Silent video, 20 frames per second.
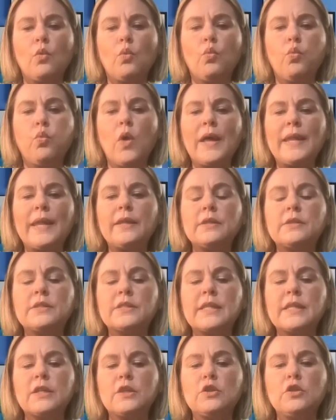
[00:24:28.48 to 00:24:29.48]
what it's
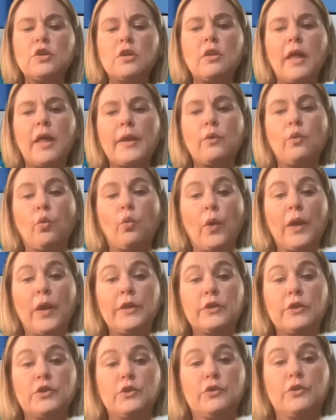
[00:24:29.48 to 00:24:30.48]
going to look like when
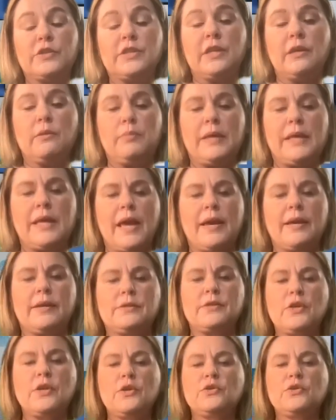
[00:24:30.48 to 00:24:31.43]
you do the TPAs.